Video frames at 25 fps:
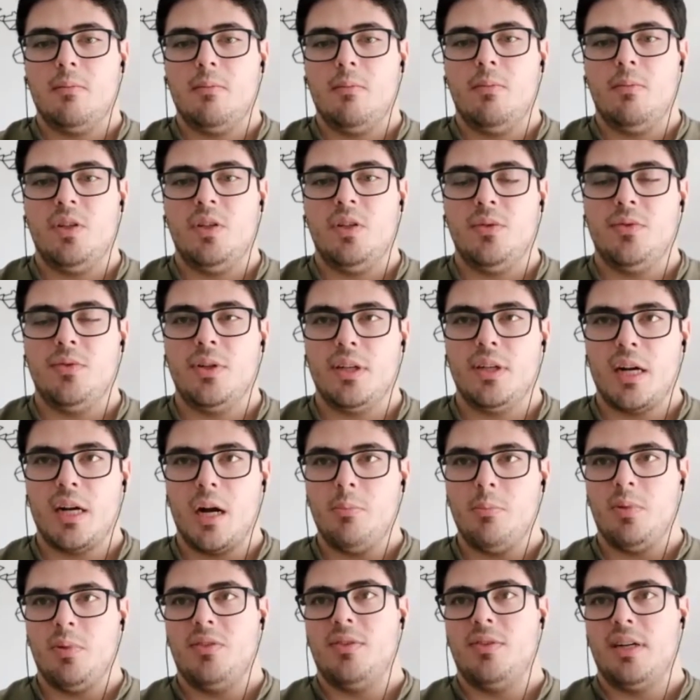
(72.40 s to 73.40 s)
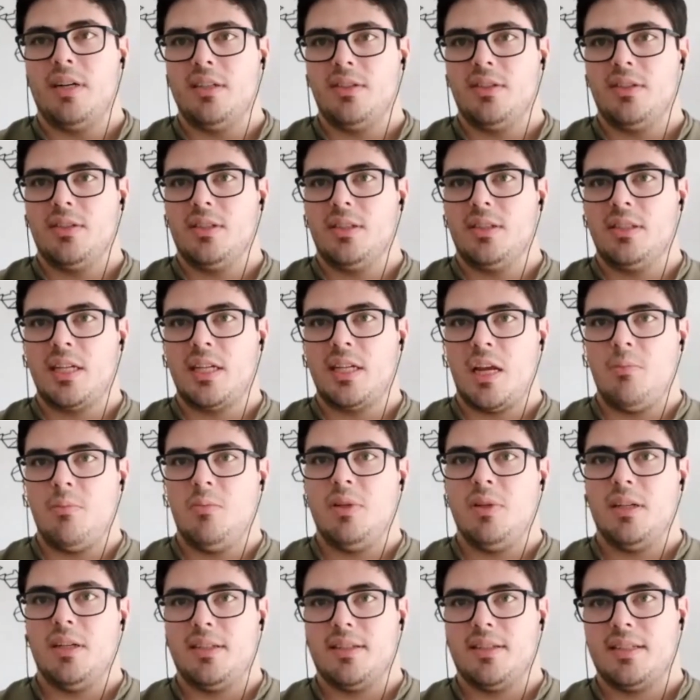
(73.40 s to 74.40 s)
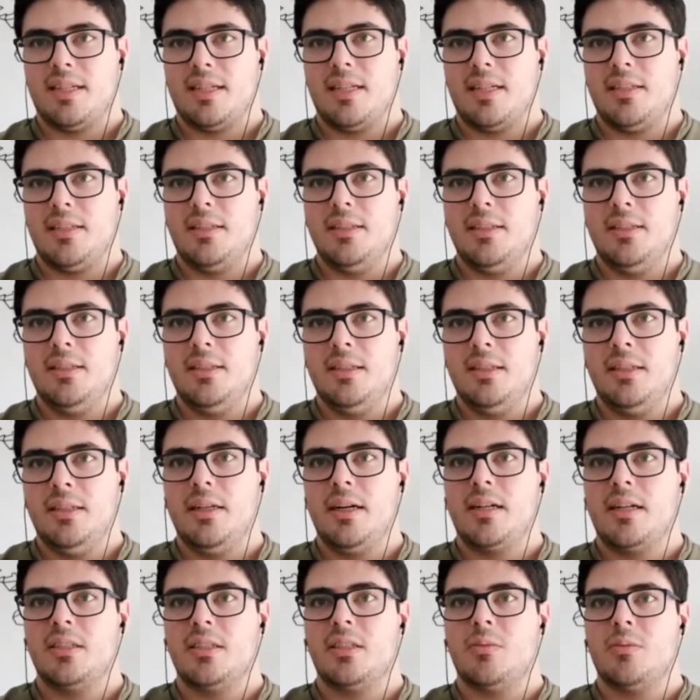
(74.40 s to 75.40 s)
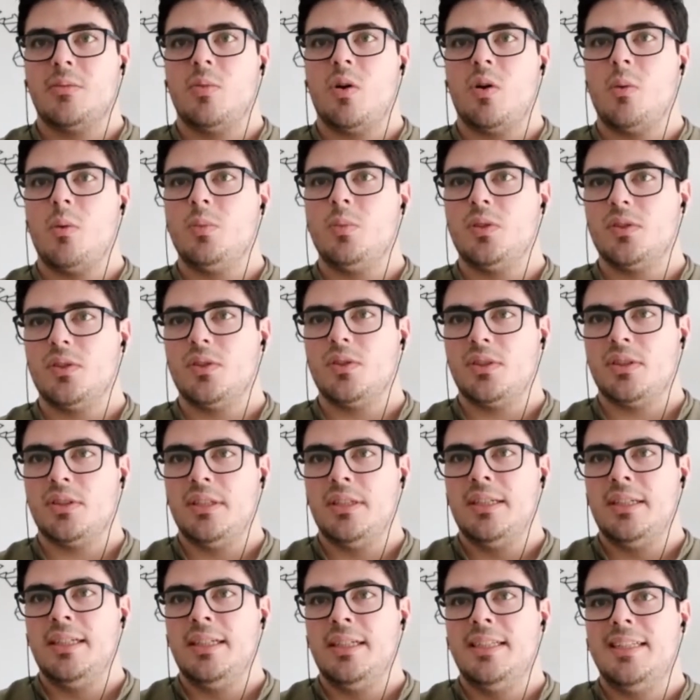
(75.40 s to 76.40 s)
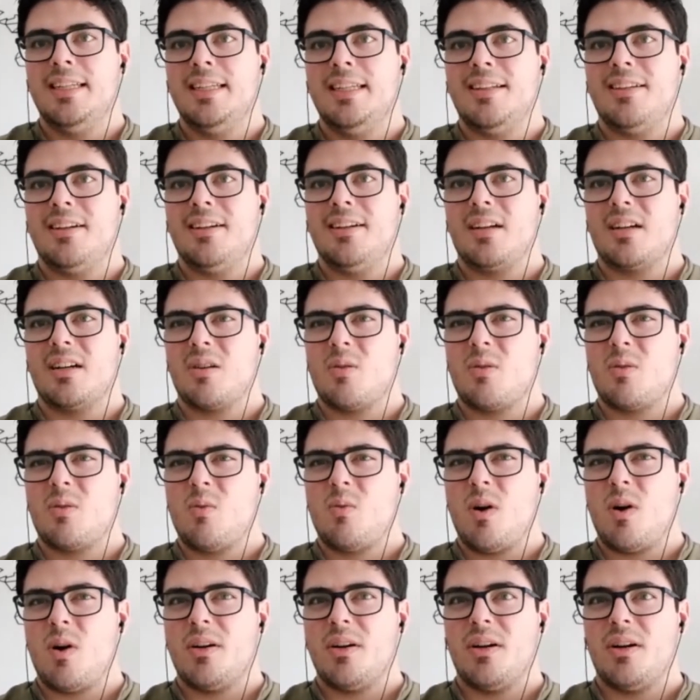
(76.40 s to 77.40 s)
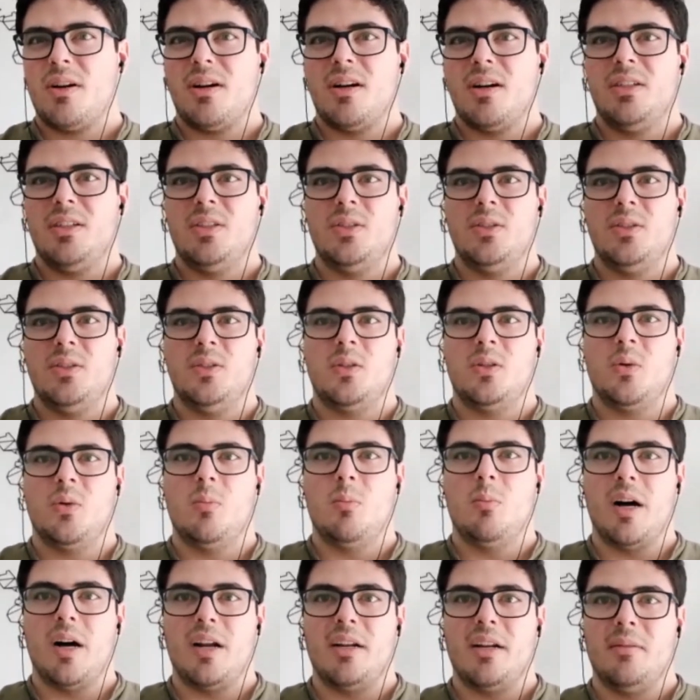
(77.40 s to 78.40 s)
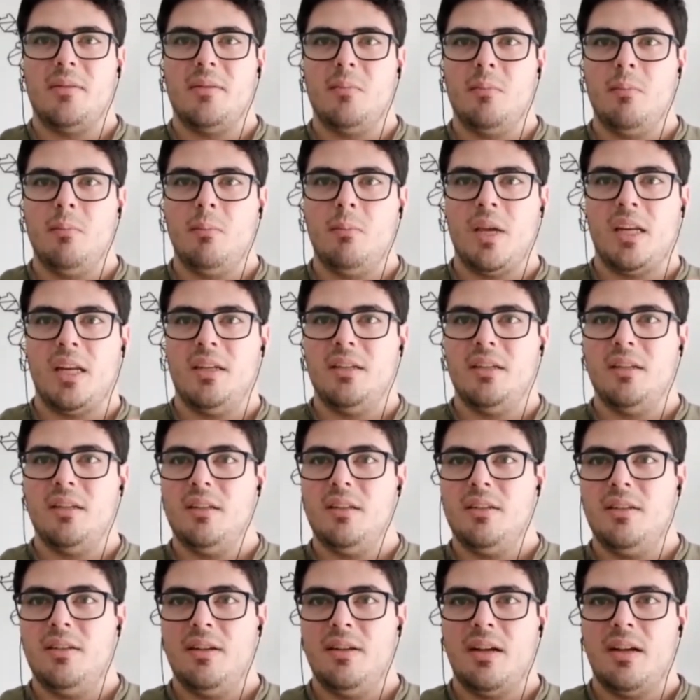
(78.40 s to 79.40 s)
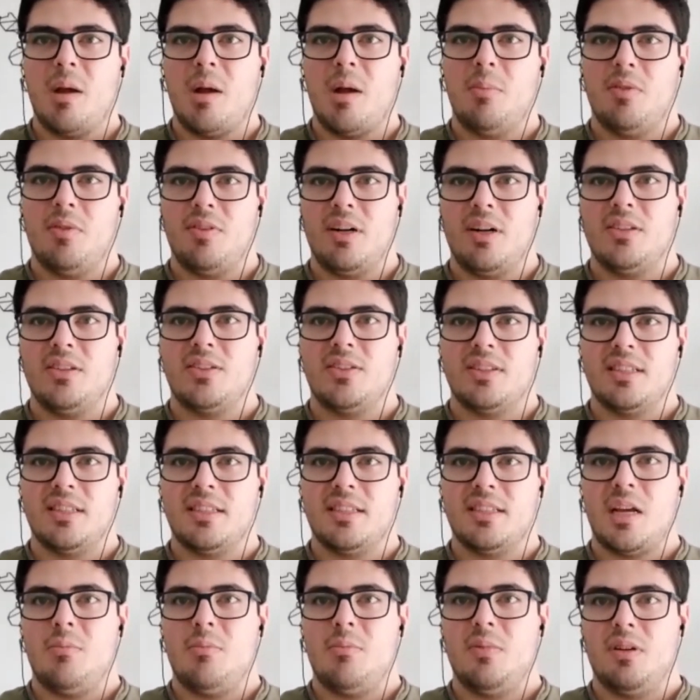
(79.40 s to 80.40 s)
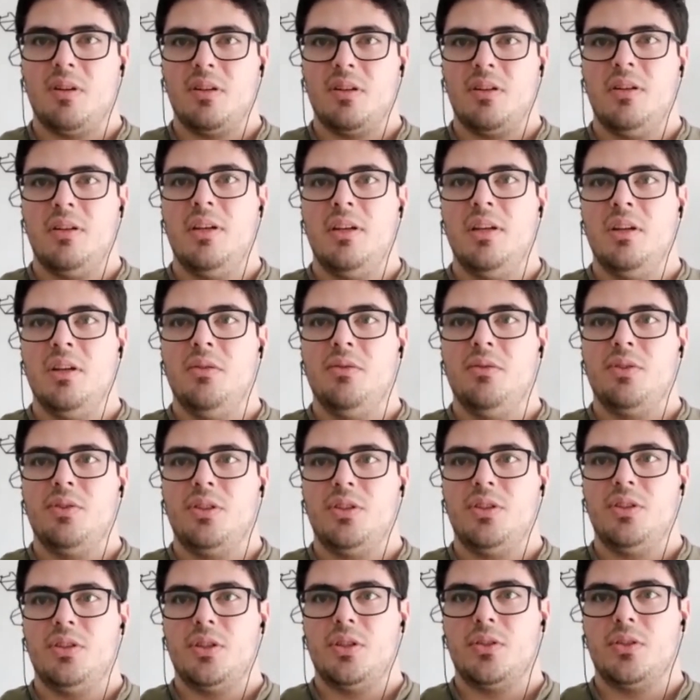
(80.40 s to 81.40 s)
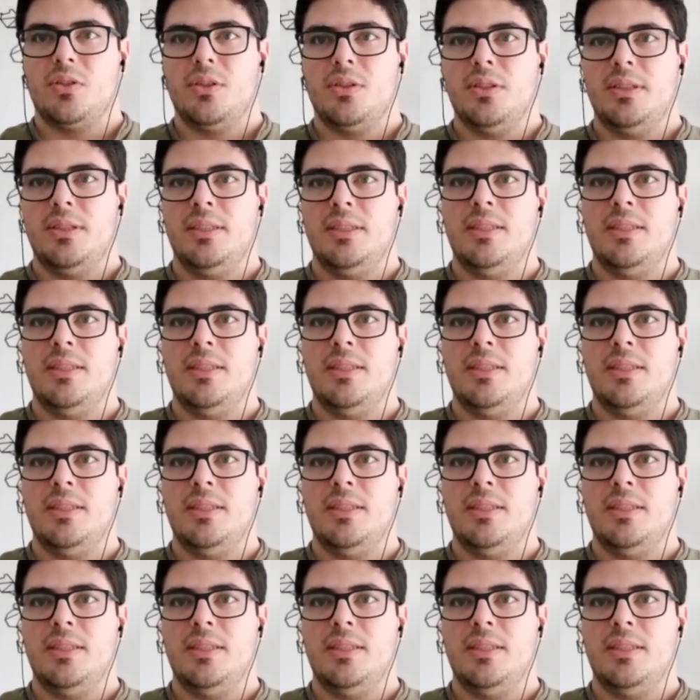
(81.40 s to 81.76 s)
different hypervisors on the same data center. There are some options that are quite hard to combine many hypervisors on the same infrastructures.